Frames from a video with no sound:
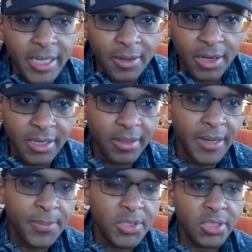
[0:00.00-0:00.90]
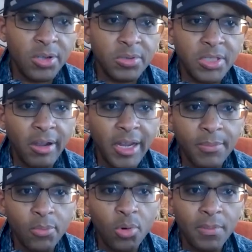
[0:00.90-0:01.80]
another episode talking
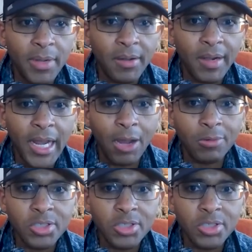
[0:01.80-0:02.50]
more about how